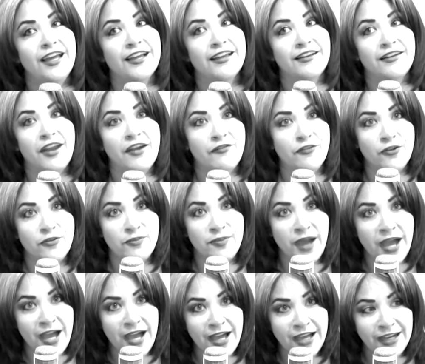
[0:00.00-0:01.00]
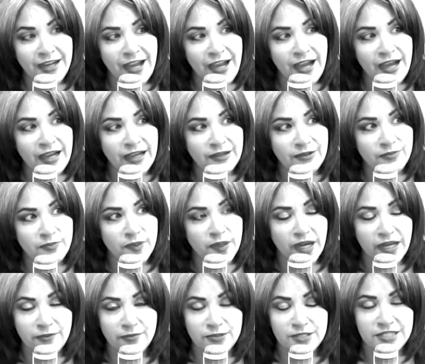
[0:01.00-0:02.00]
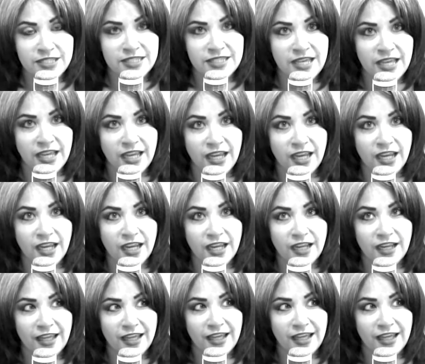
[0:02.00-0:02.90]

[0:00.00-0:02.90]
never mad at, but I was like